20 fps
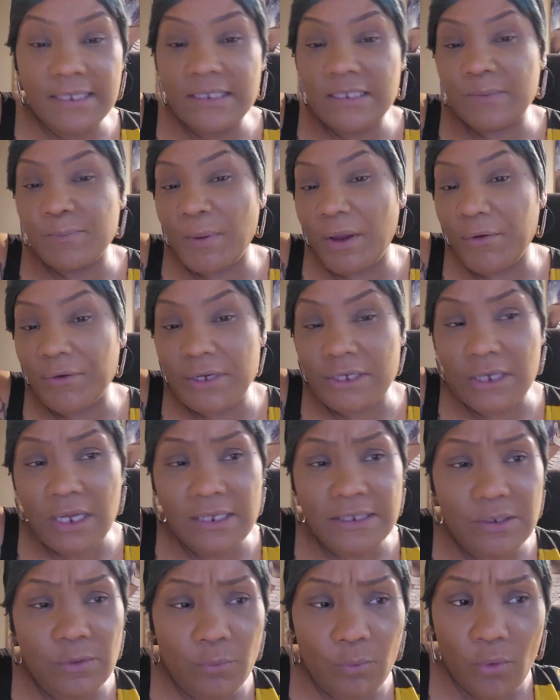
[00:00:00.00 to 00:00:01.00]
Spirit
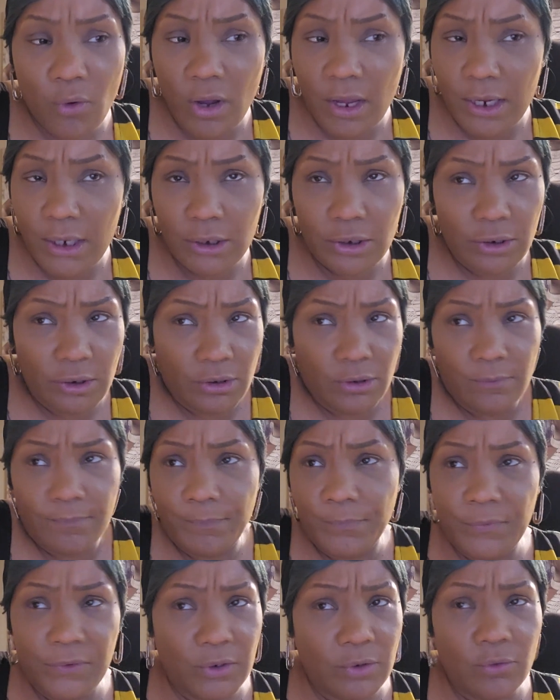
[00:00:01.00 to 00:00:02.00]
doesn't want,
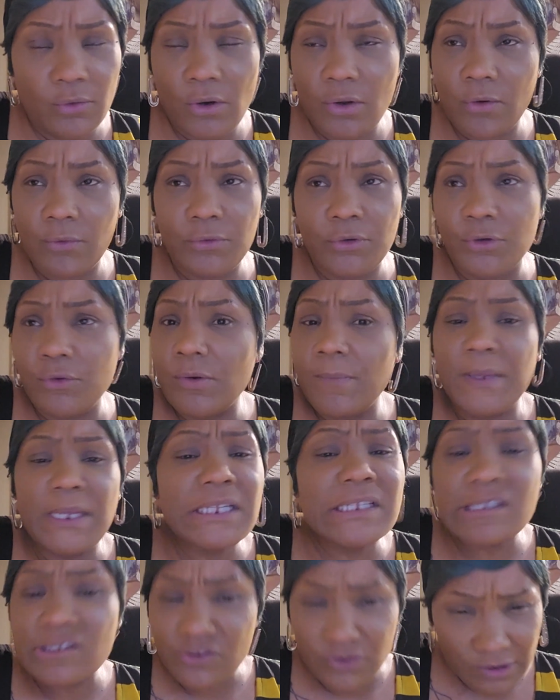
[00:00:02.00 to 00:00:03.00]
you to be
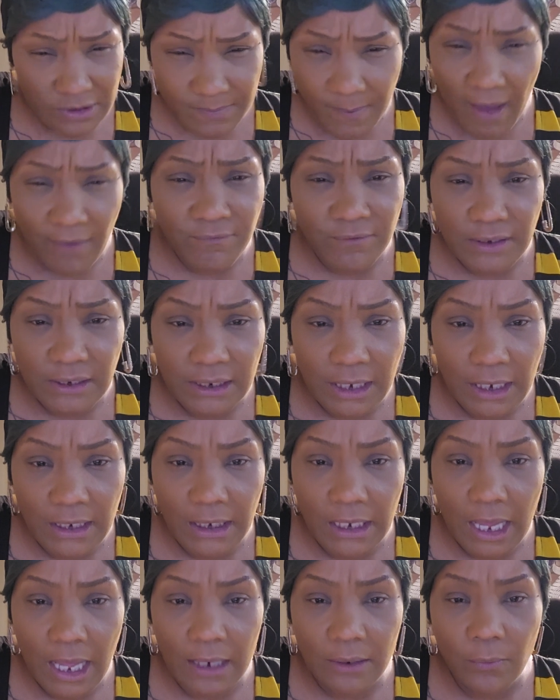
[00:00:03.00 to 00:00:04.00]
disrespectful in any
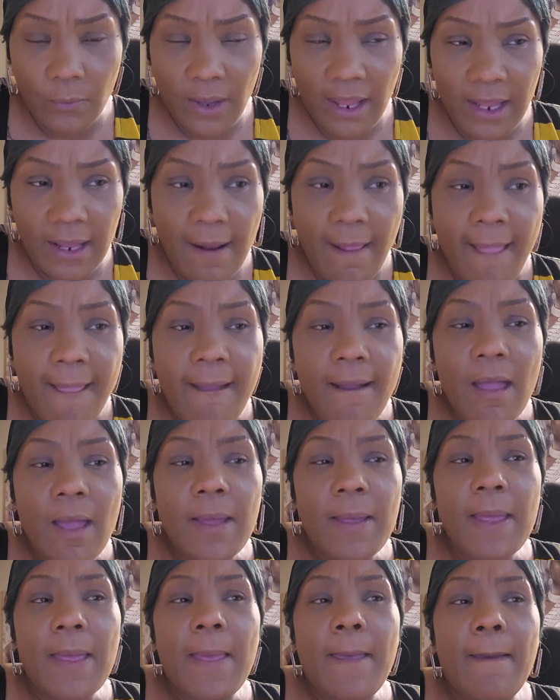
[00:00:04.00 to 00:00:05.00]
kind of way.
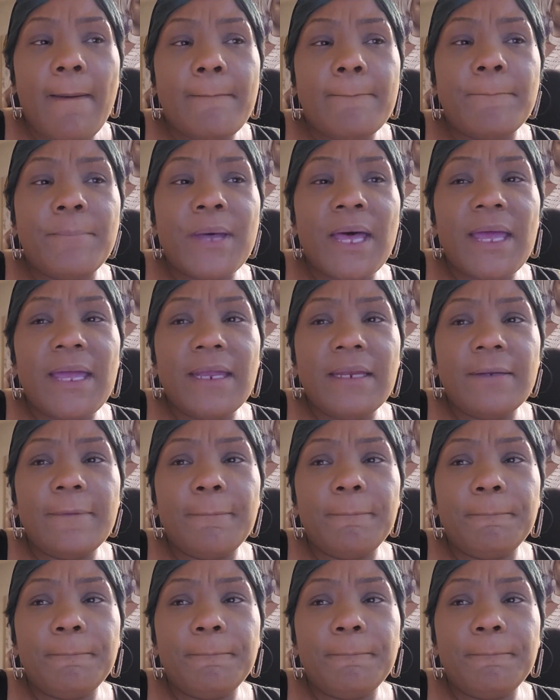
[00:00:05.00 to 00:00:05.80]
But